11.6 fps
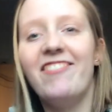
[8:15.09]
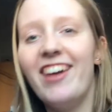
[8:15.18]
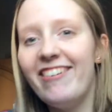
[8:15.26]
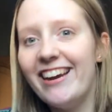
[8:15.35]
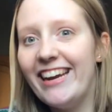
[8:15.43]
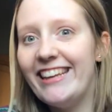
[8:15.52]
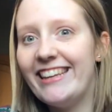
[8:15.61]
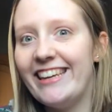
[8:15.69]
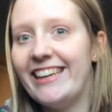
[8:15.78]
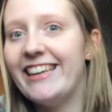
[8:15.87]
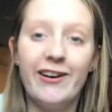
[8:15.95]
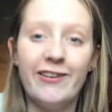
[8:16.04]
Very
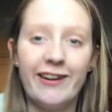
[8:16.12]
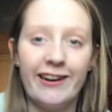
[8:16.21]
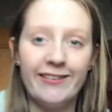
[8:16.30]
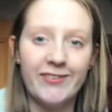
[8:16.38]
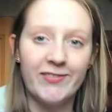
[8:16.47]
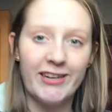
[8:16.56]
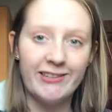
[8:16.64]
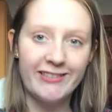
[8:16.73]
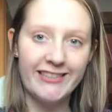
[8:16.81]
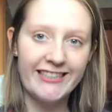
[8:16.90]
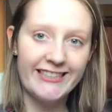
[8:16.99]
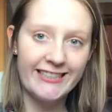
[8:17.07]
easy. Okay, so my
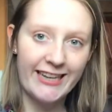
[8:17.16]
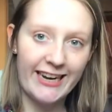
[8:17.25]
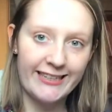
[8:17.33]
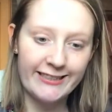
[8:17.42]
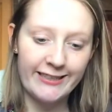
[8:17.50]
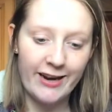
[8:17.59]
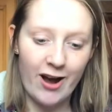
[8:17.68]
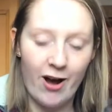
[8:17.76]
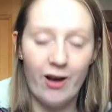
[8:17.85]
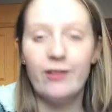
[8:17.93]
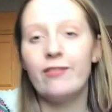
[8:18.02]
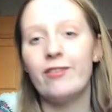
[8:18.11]
drink is nice and
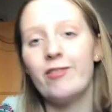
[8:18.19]
hot.